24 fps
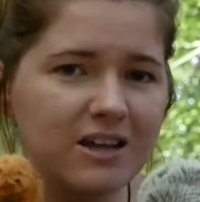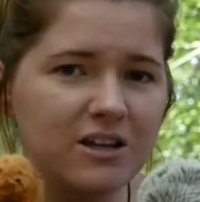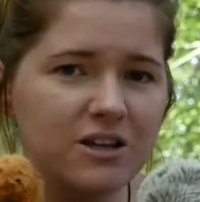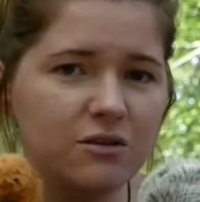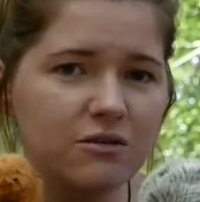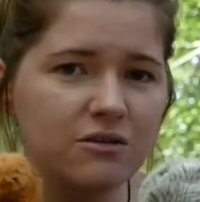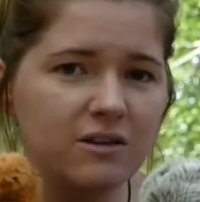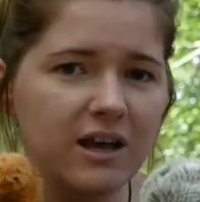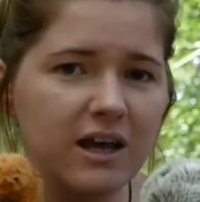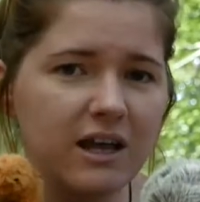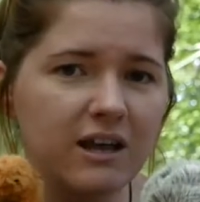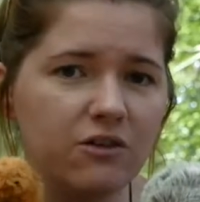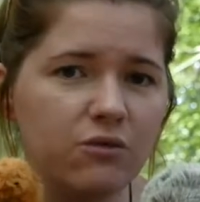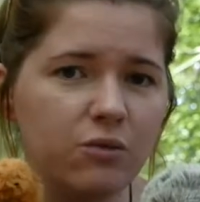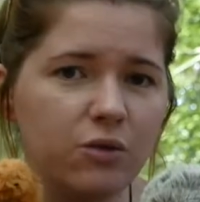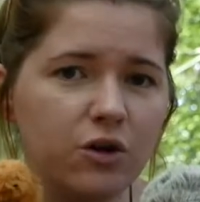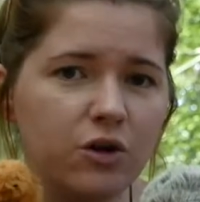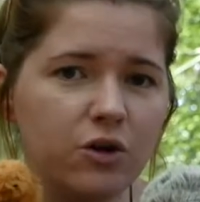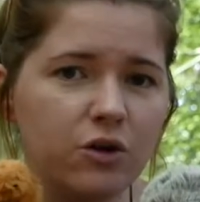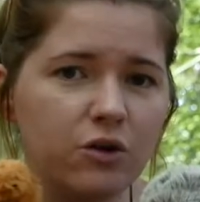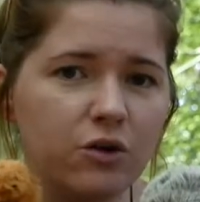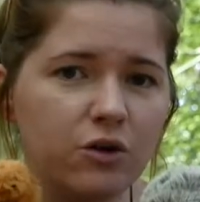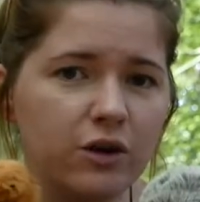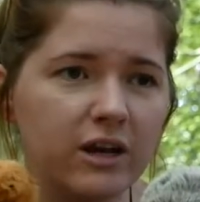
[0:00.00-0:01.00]
can you tell if
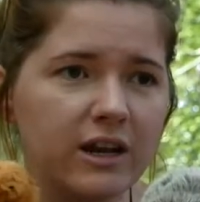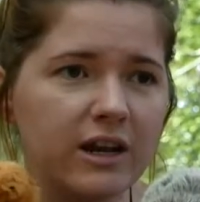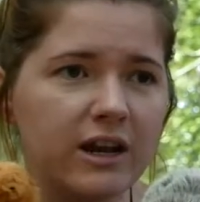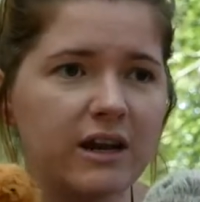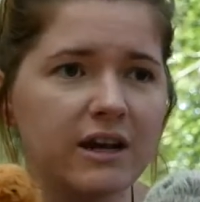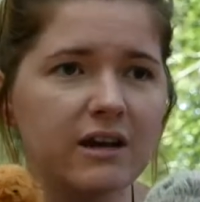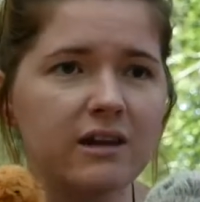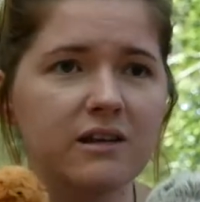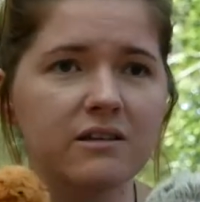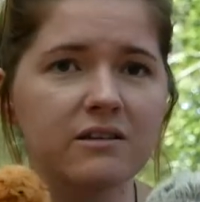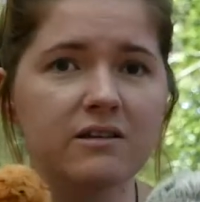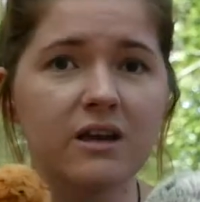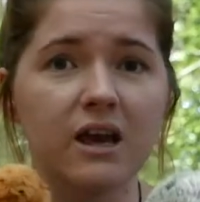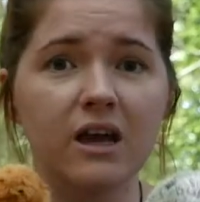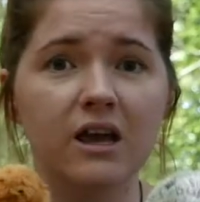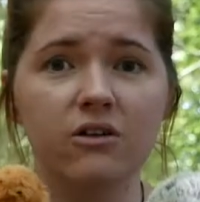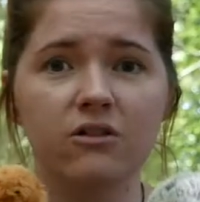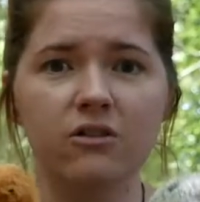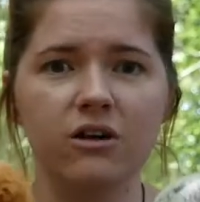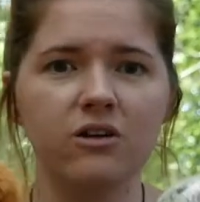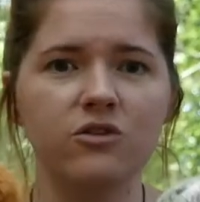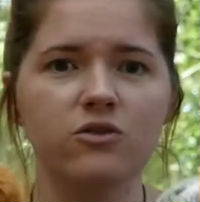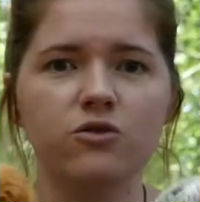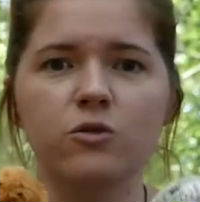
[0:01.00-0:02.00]
what you're looking at is
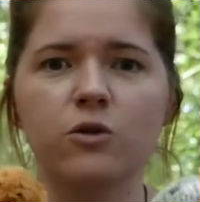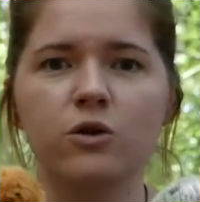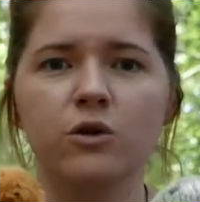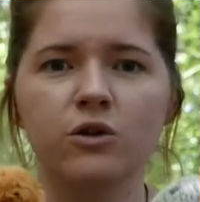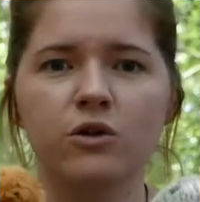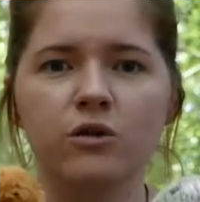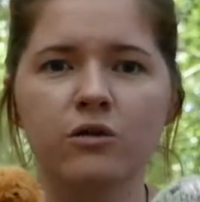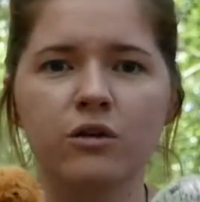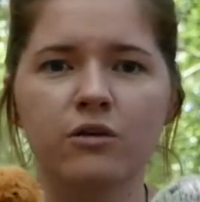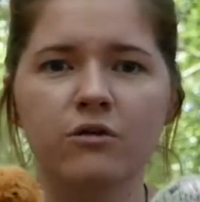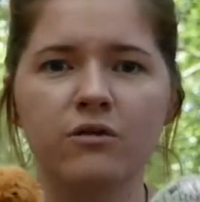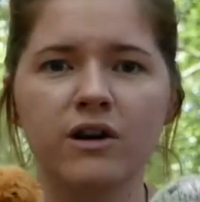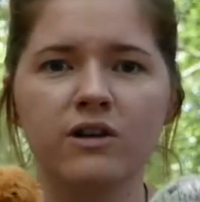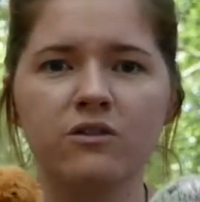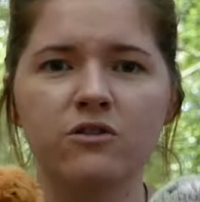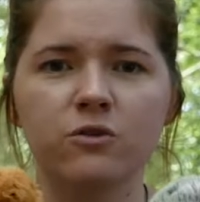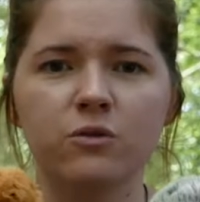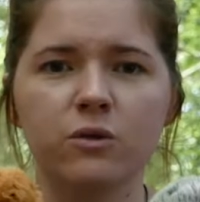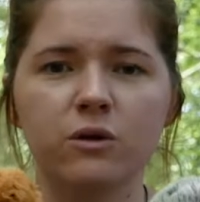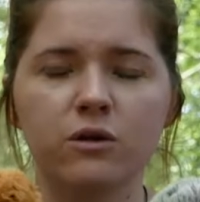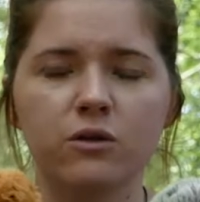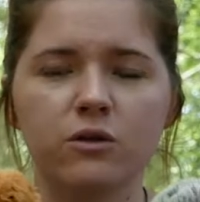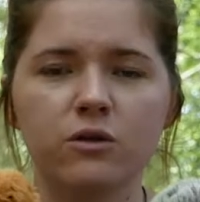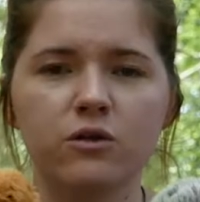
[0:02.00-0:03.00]
a grey squirrel or a red
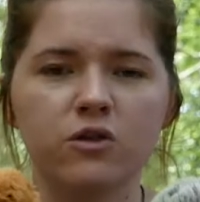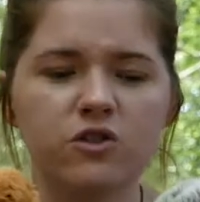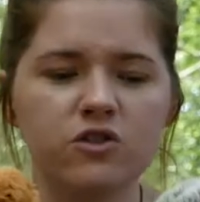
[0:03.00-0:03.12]
squirrel?